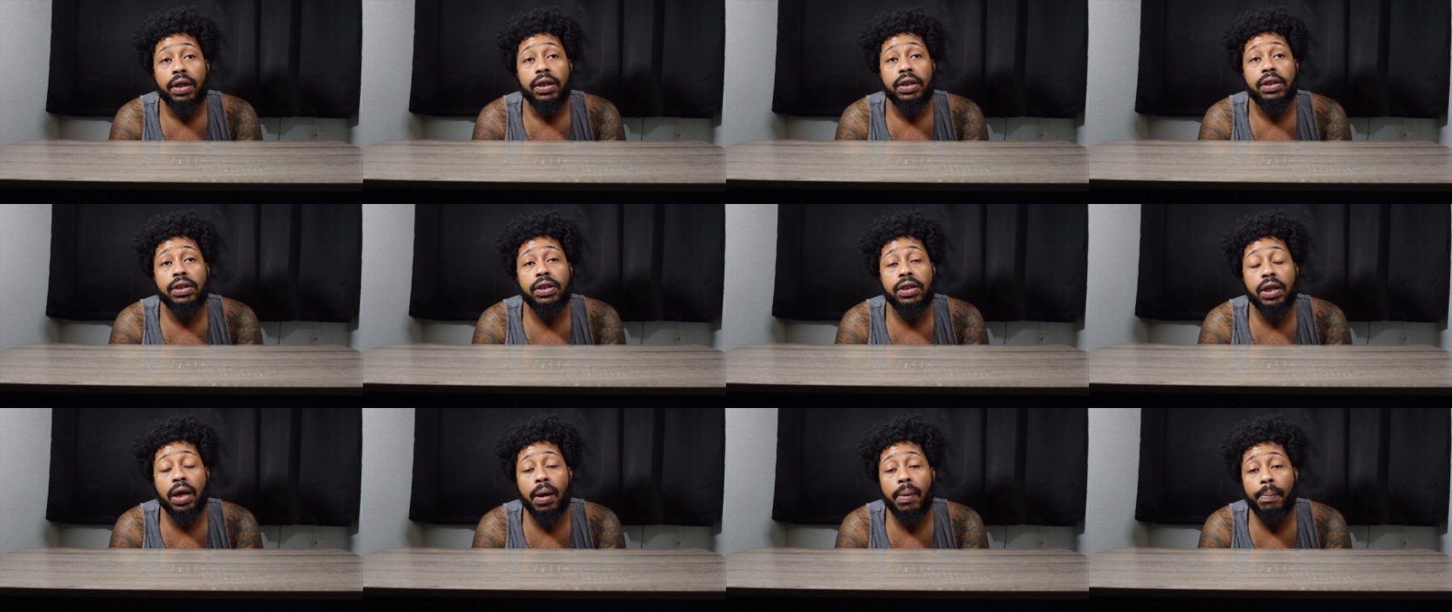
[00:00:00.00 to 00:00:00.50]

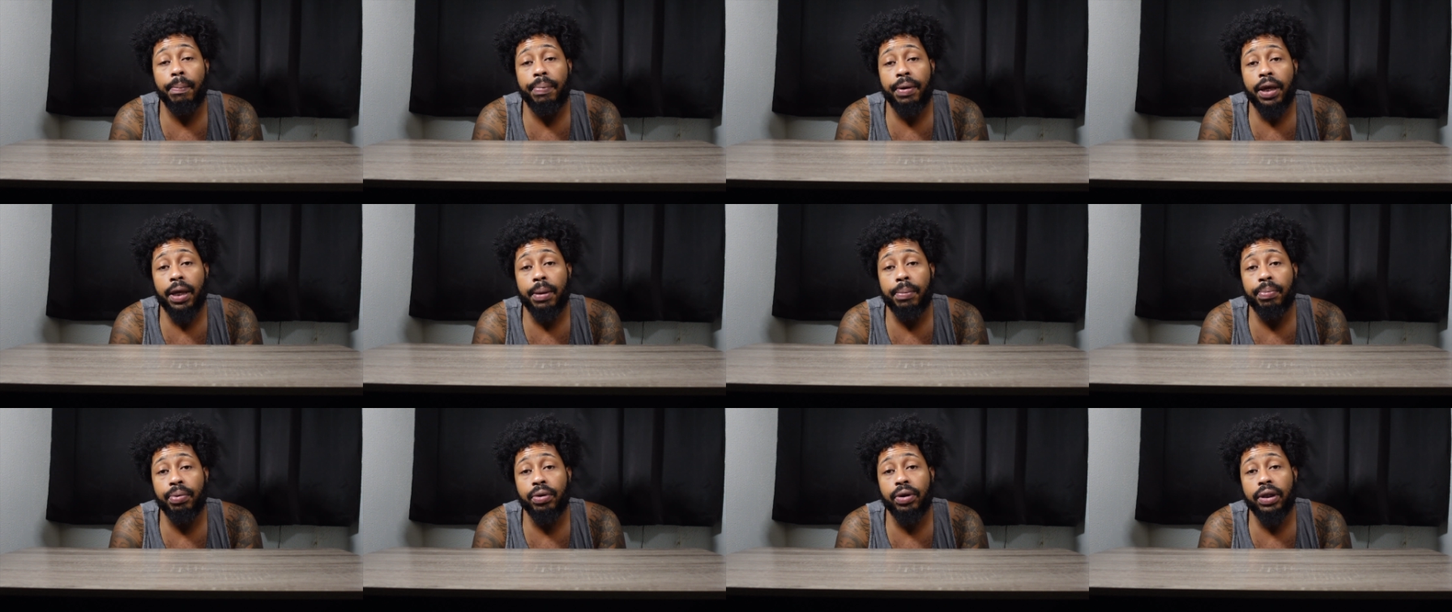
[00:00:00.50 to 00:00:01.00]
some
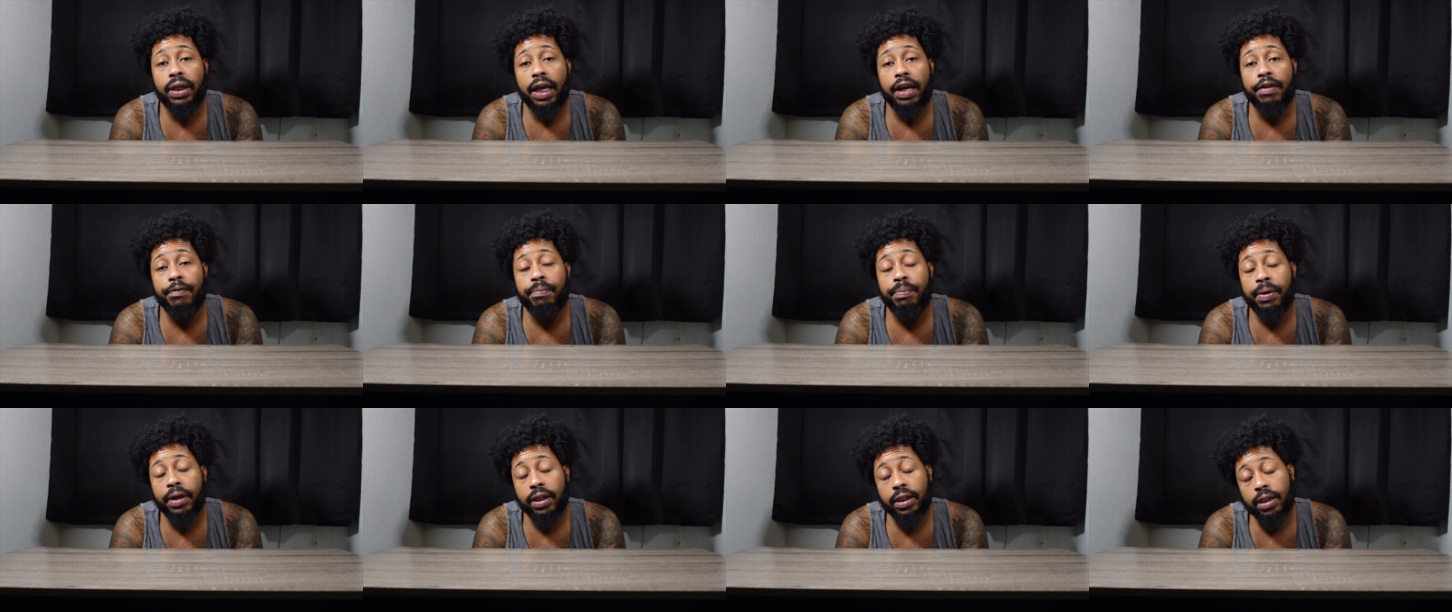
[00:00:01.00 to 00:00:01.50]
people they
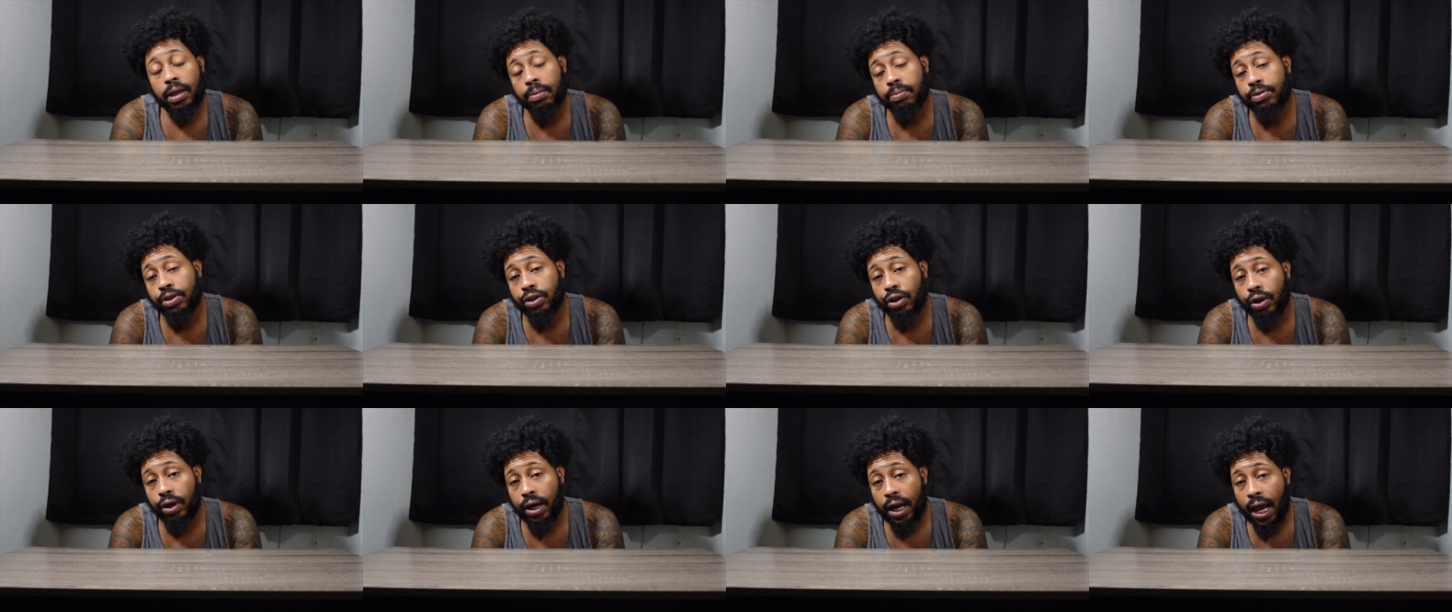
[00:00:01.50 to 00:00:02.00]
picked up
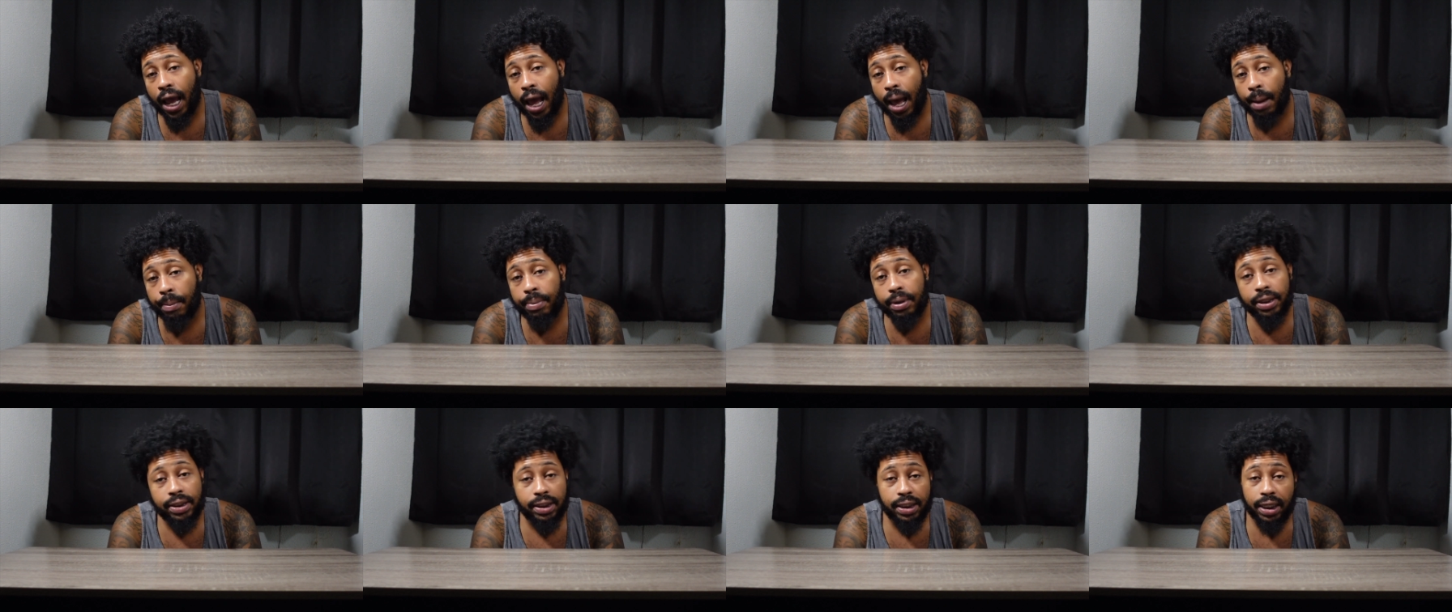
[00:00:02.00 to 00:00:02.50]
certain
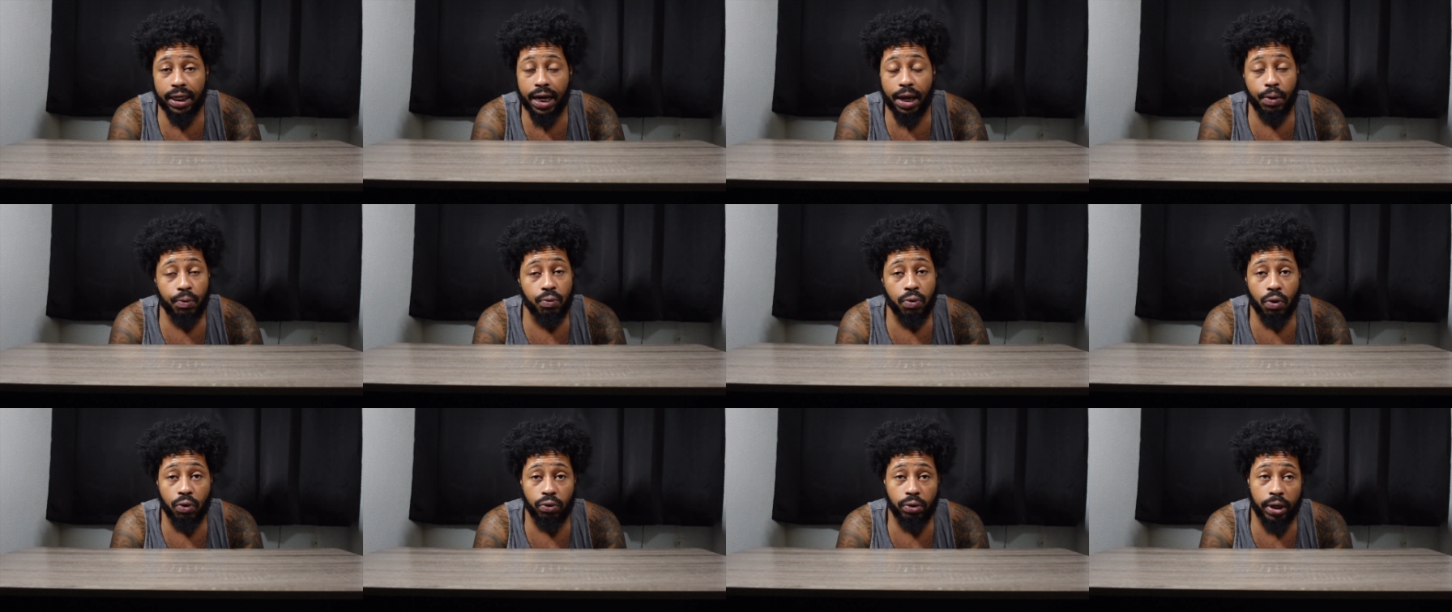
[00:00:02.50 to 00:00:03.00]
habits and they
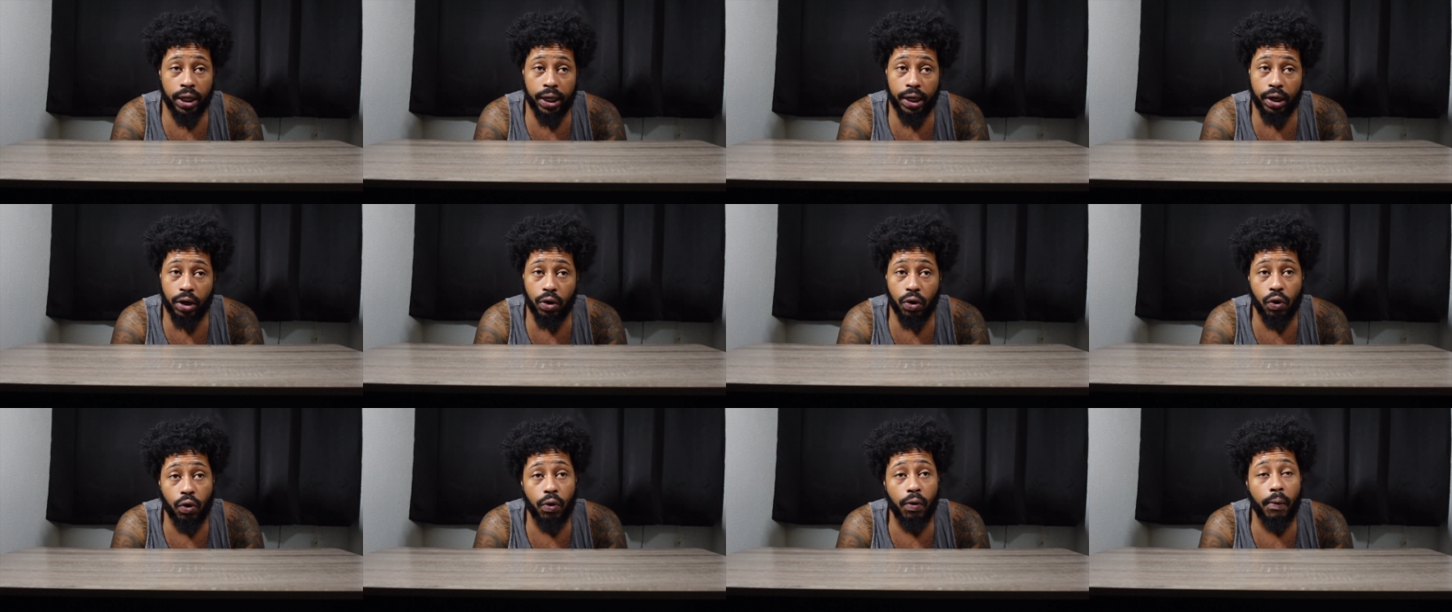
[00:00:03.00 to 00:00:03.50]
won't let
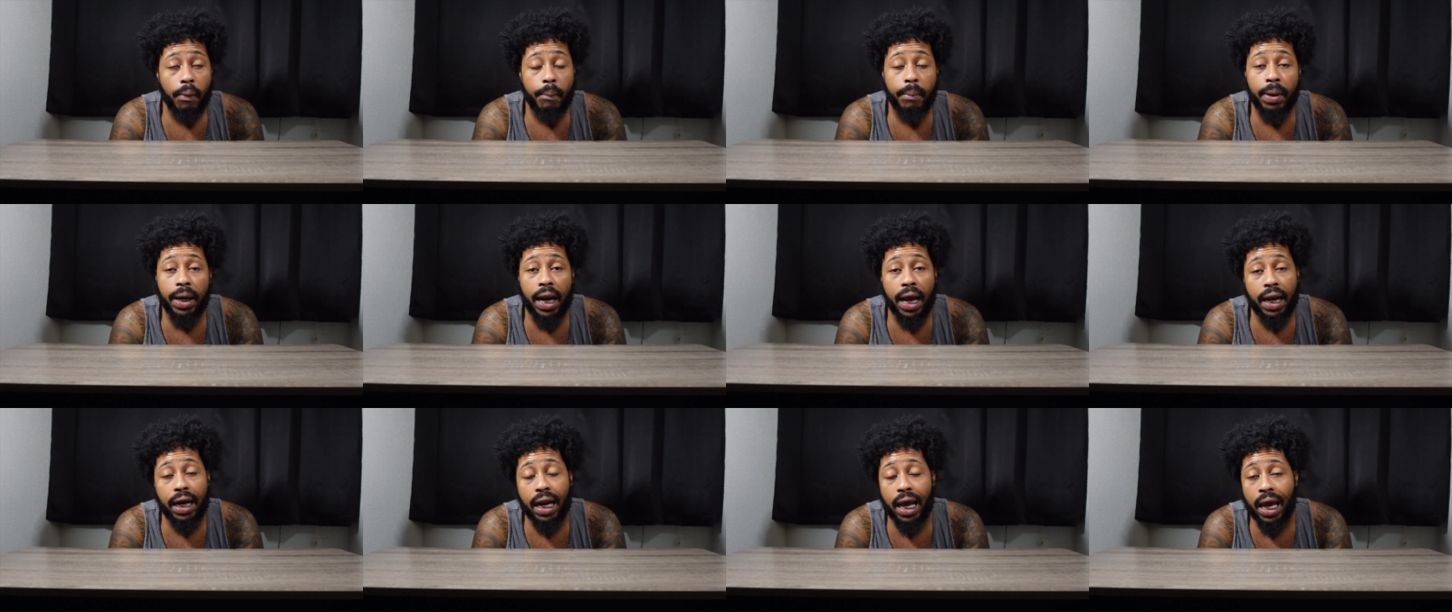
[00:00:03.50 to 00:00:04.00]
it go
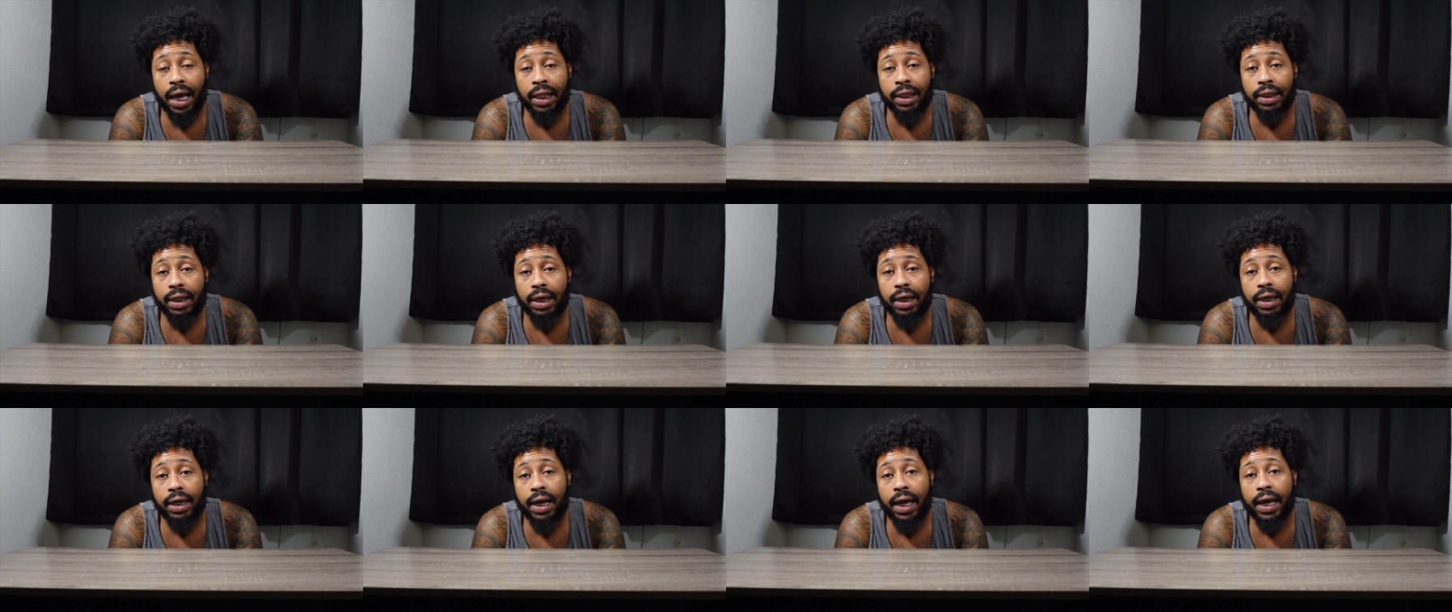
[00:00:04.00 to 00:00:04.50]
but at the end
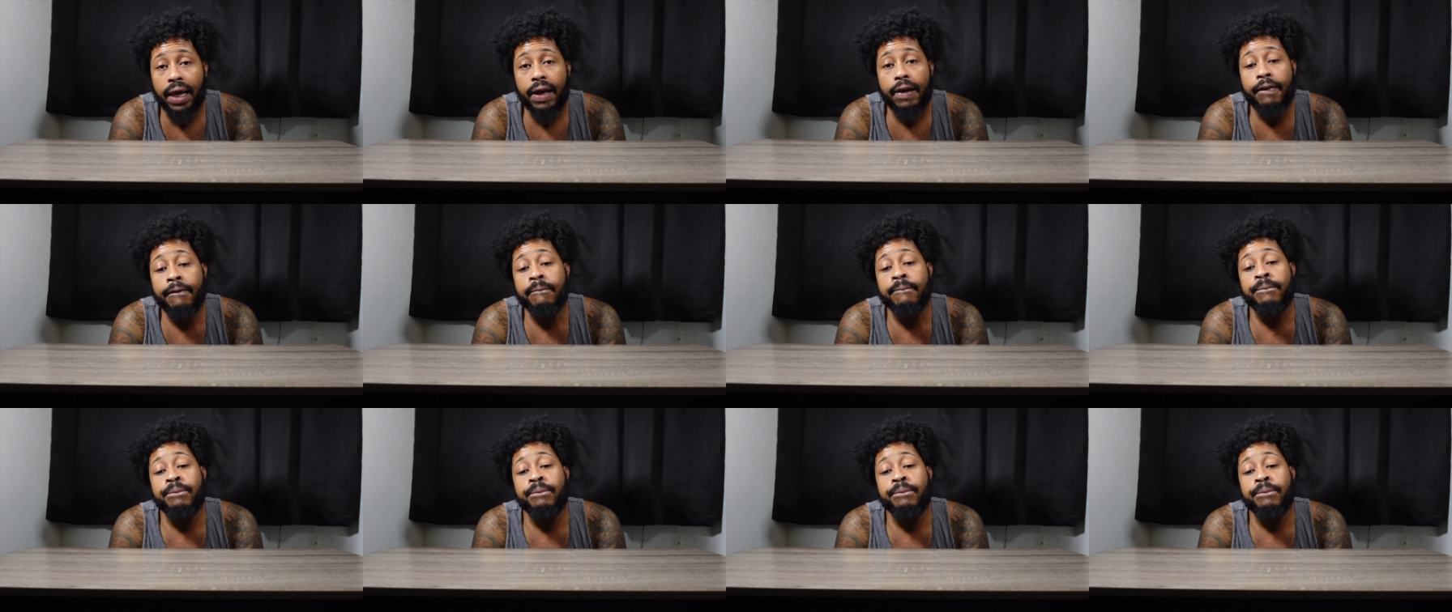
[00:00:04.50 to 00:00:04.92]
of the day